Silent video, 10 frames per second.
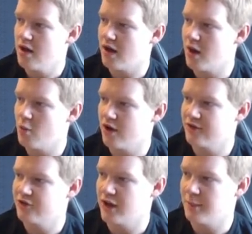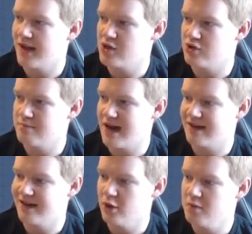We're going to have to tell the players to
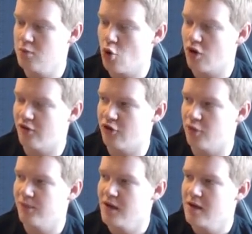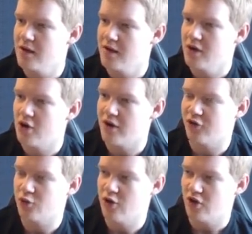demand a little bit more off them, or
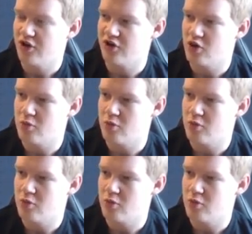else we're not going to do